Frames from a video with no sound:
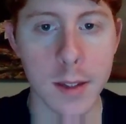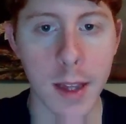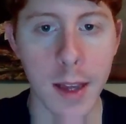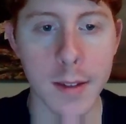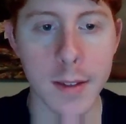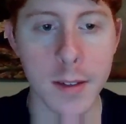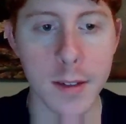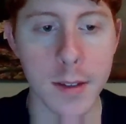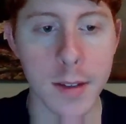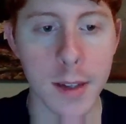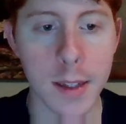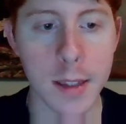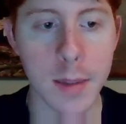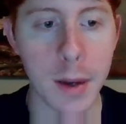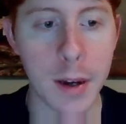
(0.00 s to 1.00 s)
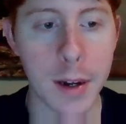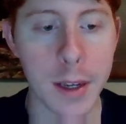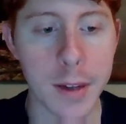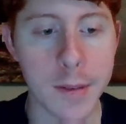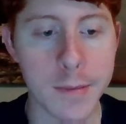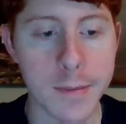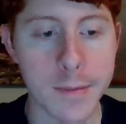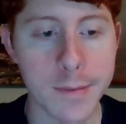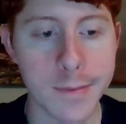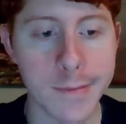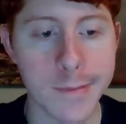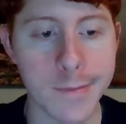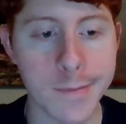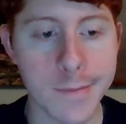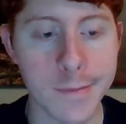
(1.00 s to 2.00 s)
that's about it.
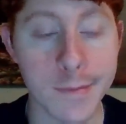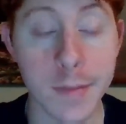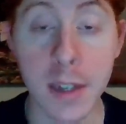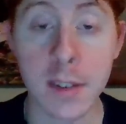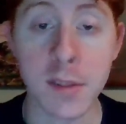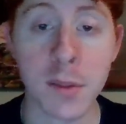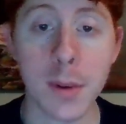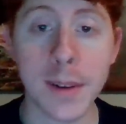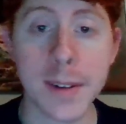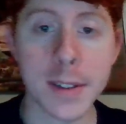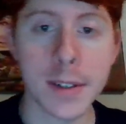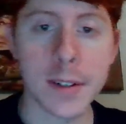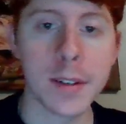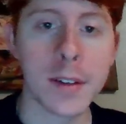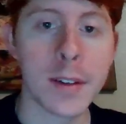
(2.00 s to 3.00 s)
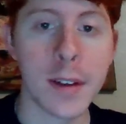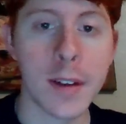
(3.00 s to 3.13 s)
Thanks for watching.